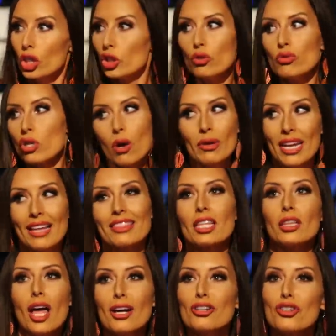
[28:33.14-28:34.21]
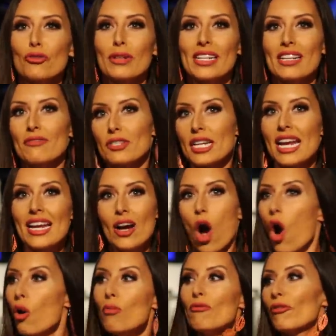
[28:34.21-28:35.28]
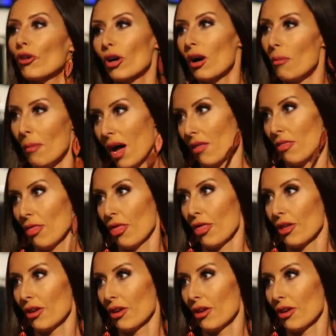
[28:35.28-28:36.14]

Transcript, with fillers: you don't get the luxury of staying home for a month.